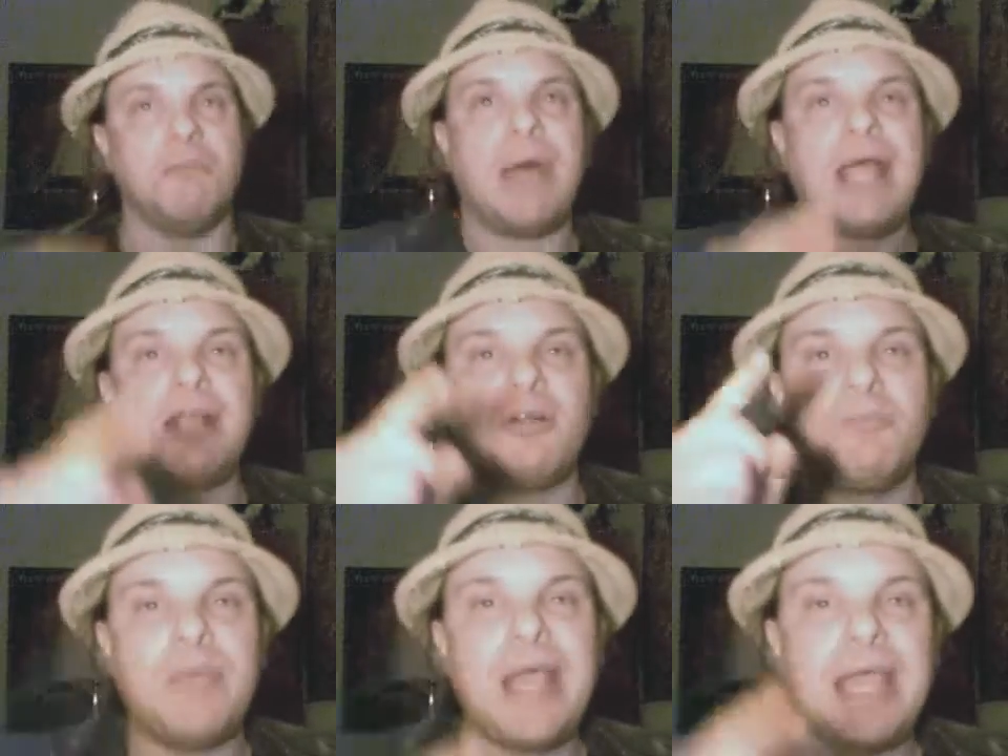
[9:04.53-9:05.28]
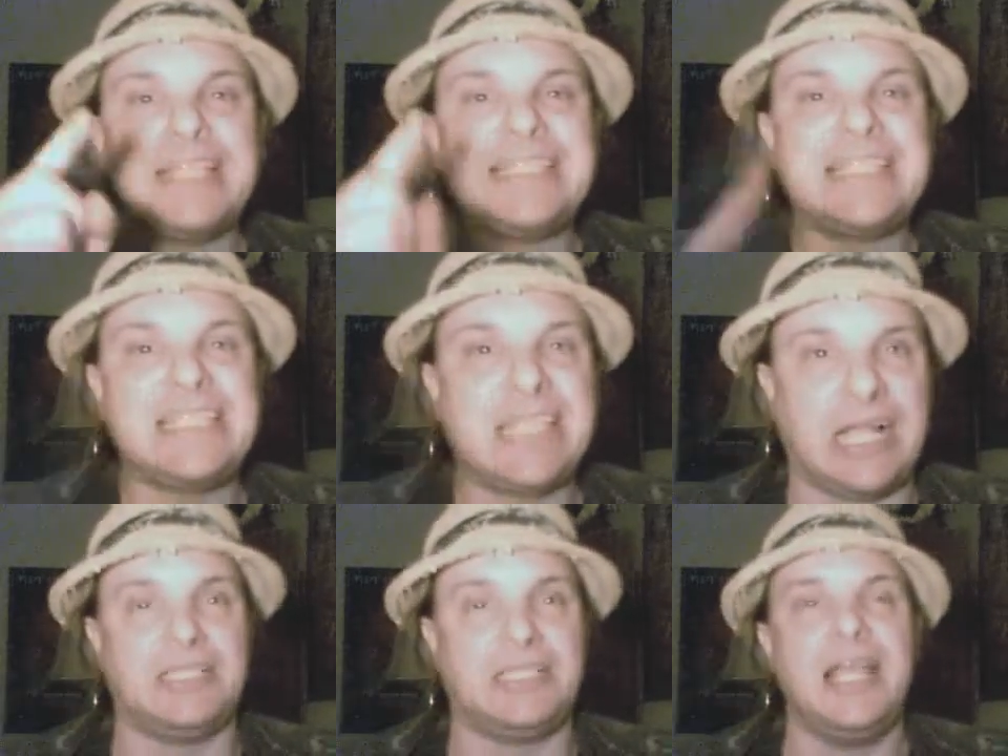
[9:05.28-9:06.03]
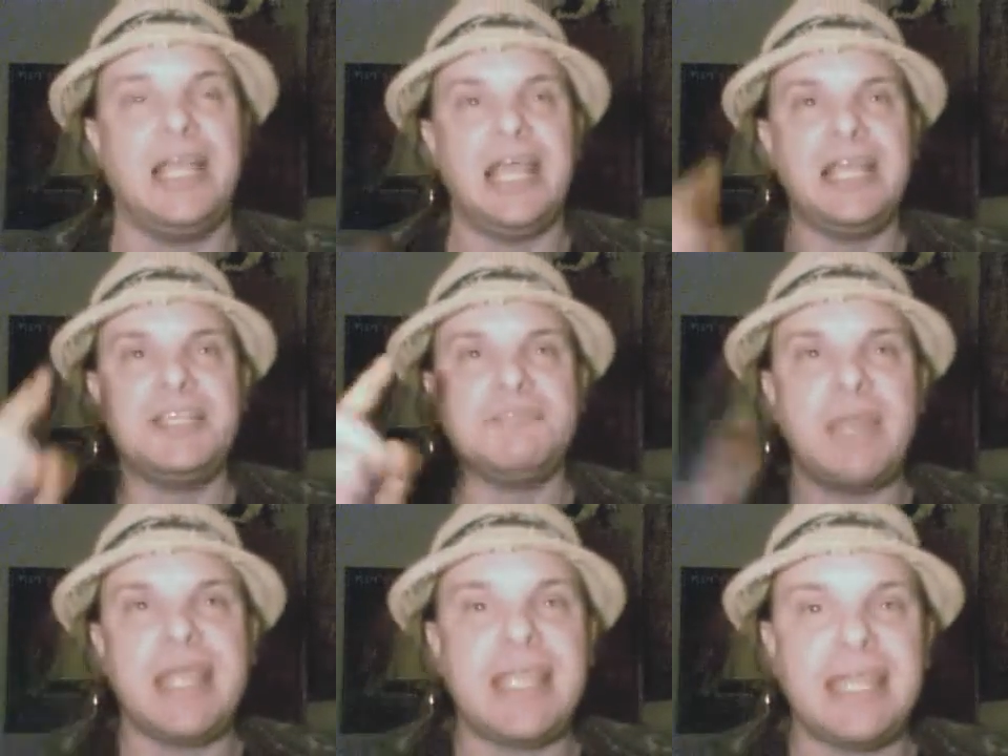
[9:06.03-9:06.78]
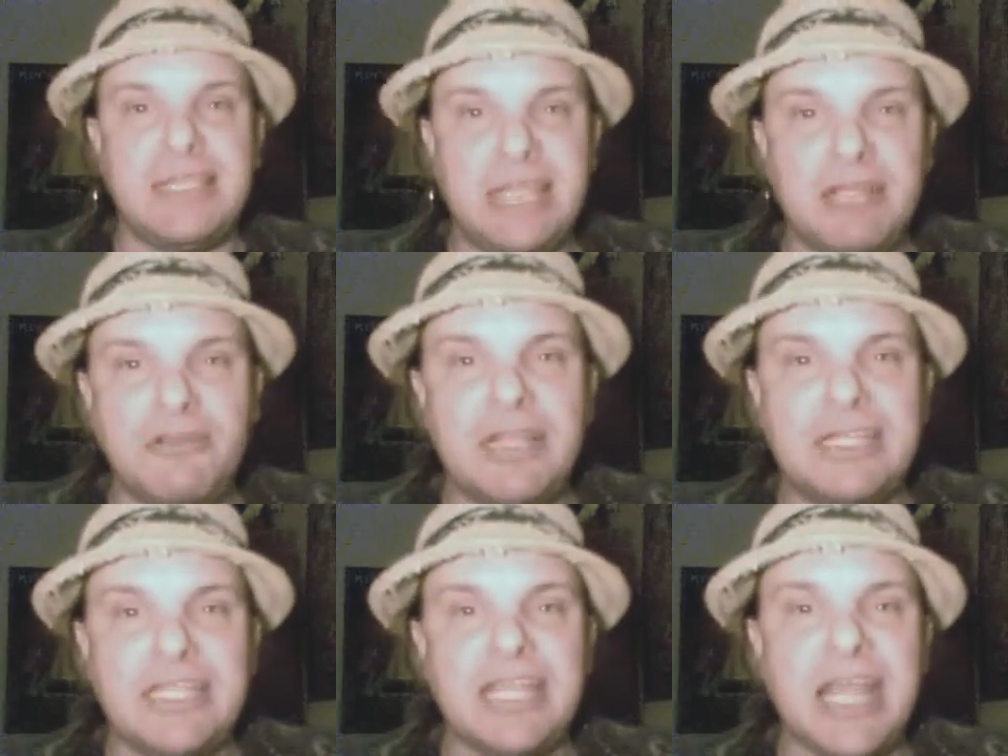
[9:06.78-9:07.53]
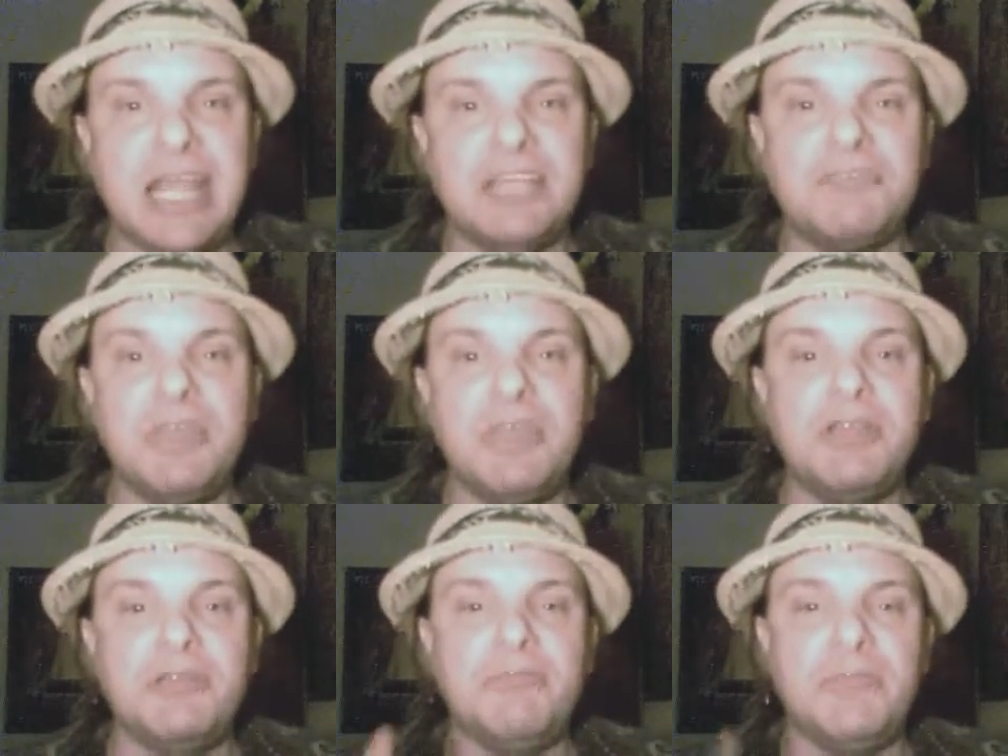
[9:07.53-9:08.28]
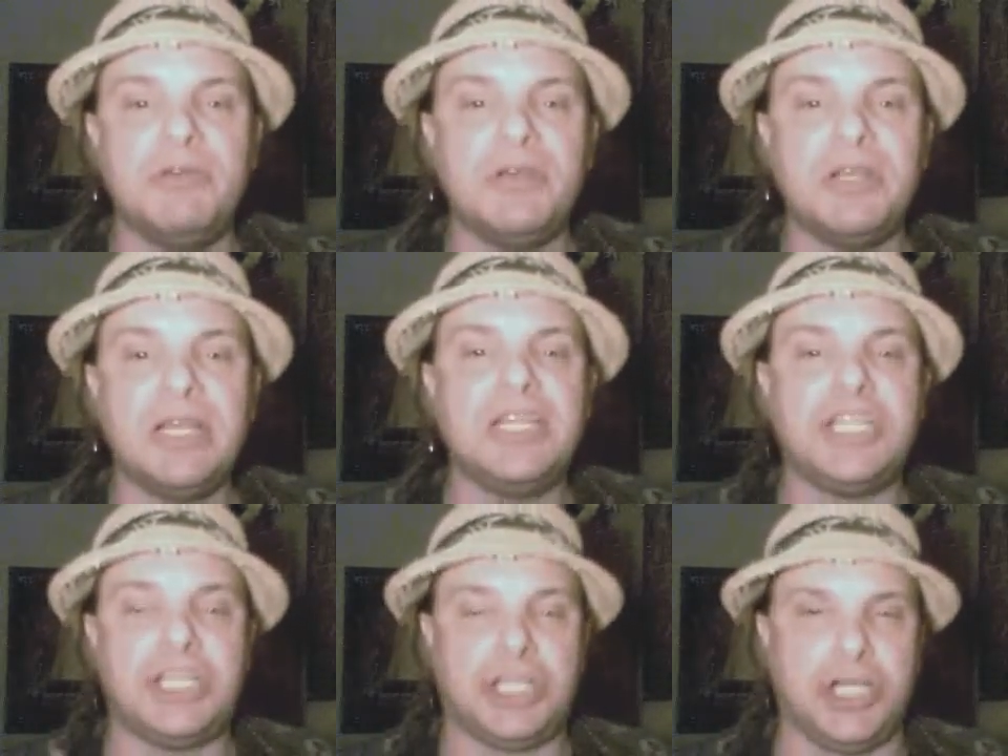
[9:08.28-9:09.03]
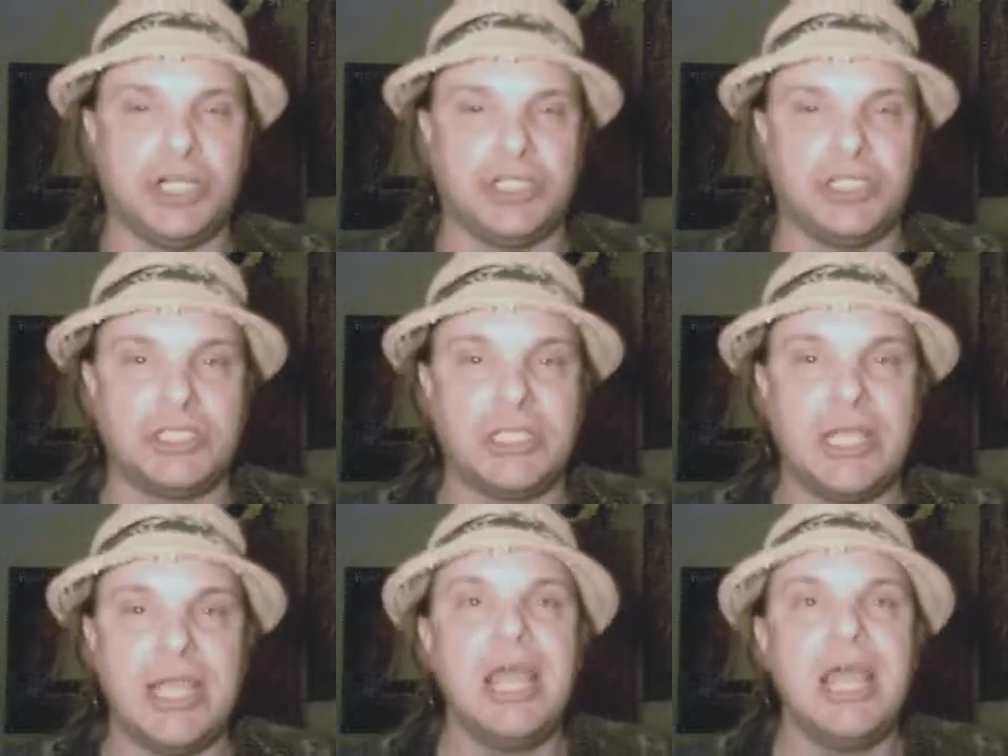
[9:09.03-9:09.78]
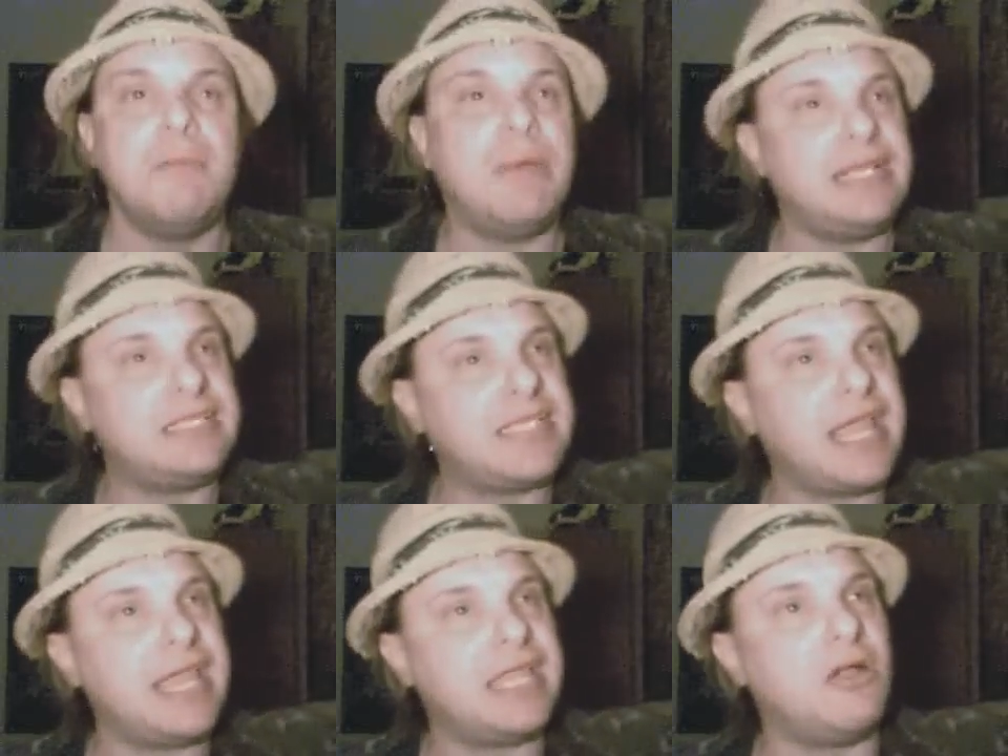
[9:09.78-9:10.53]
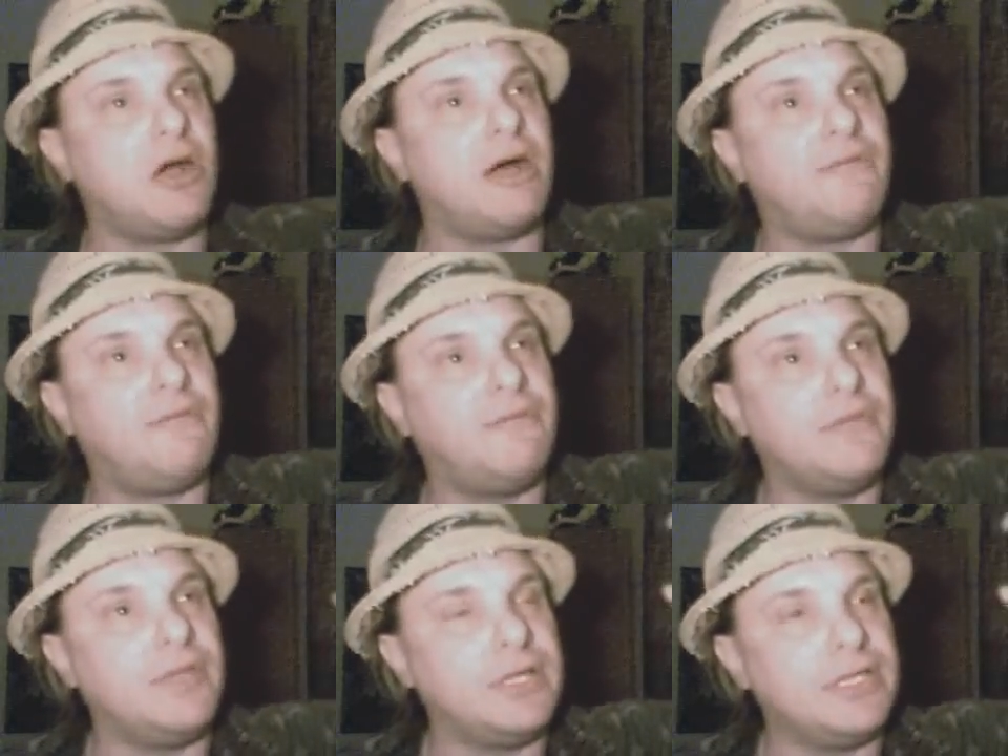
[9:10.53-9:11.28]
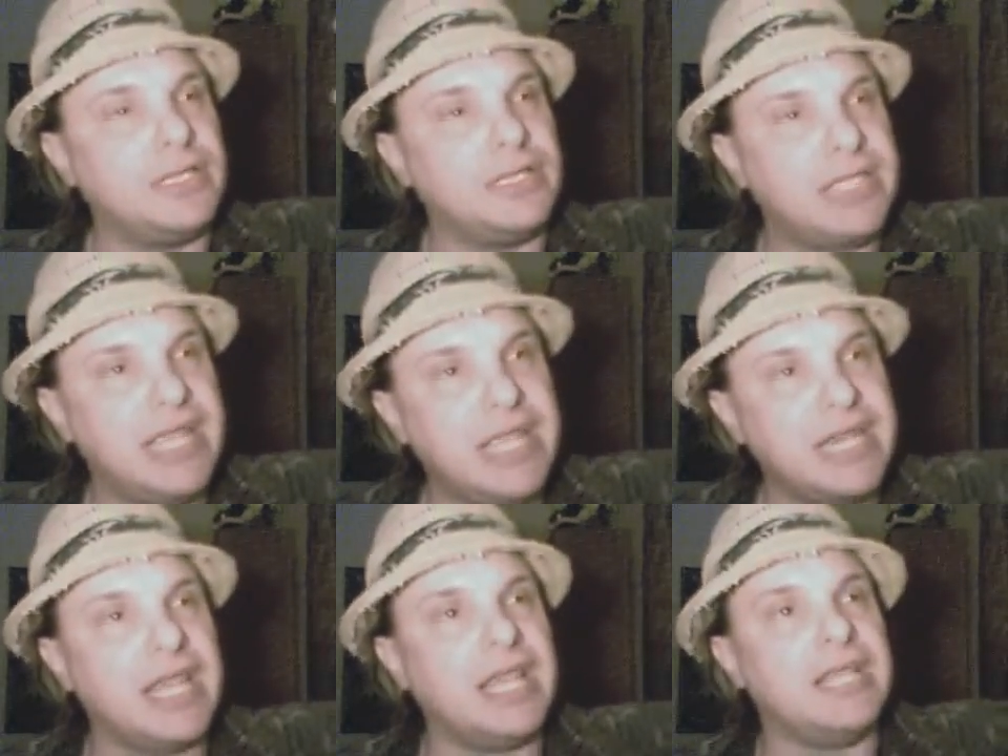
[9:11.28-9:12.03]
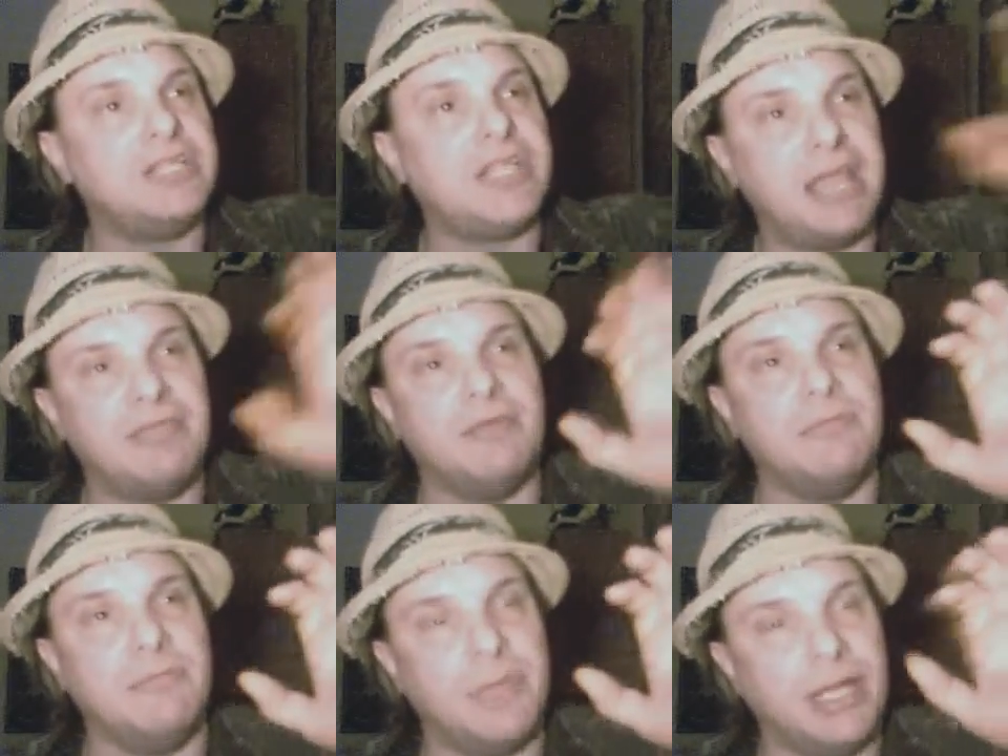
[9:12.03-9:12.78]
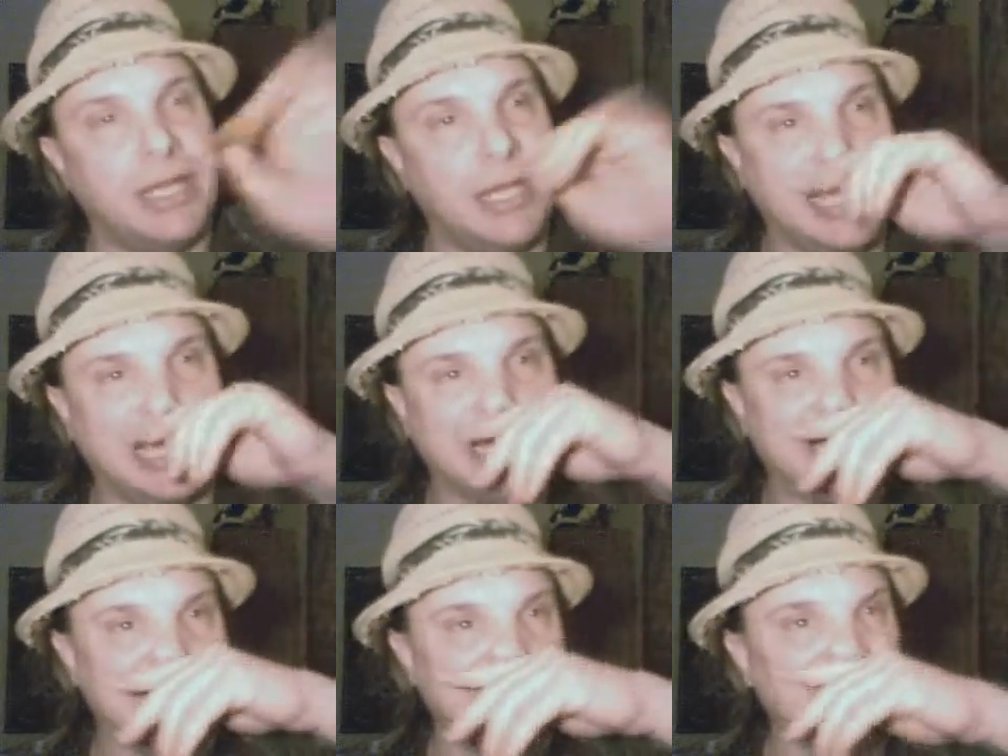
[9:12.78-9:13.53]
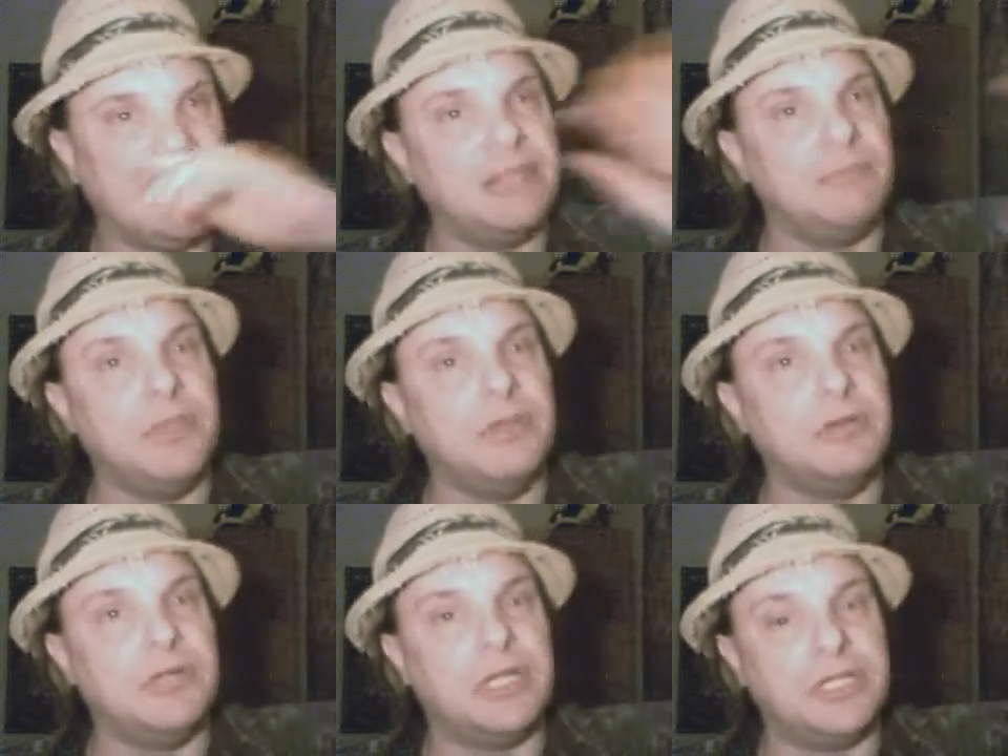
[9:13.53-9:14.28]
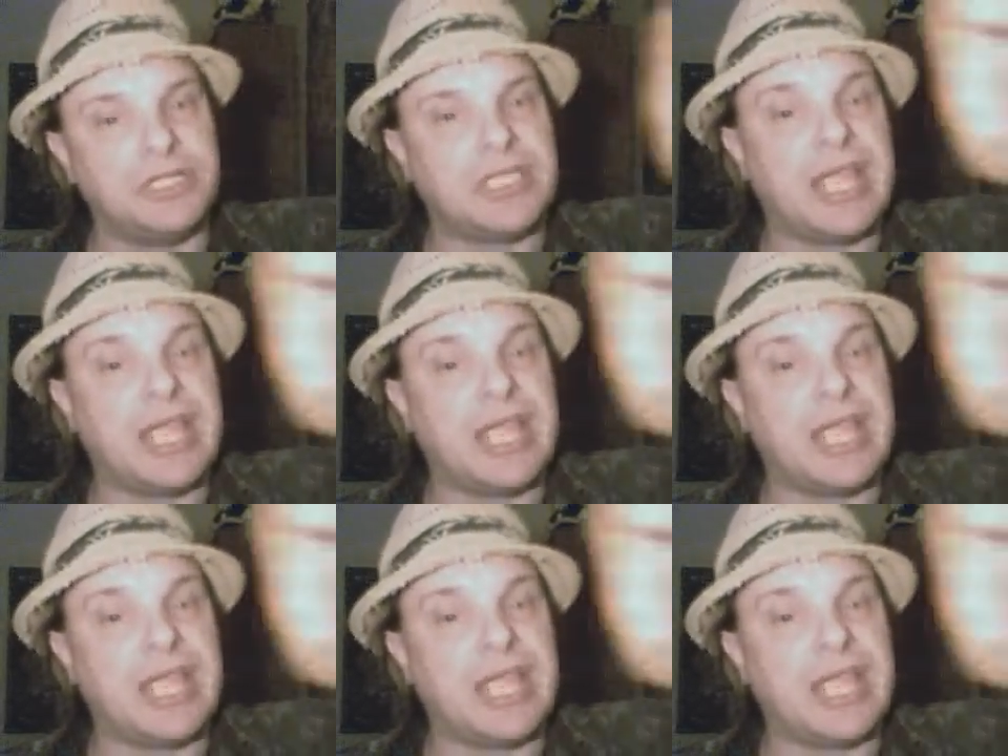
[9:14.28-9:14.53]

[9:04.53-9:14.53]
Mikeal Bay sucks. He's making Teenage Mutant Ninja Turtles, but he's taking off the teenage and the mutant and just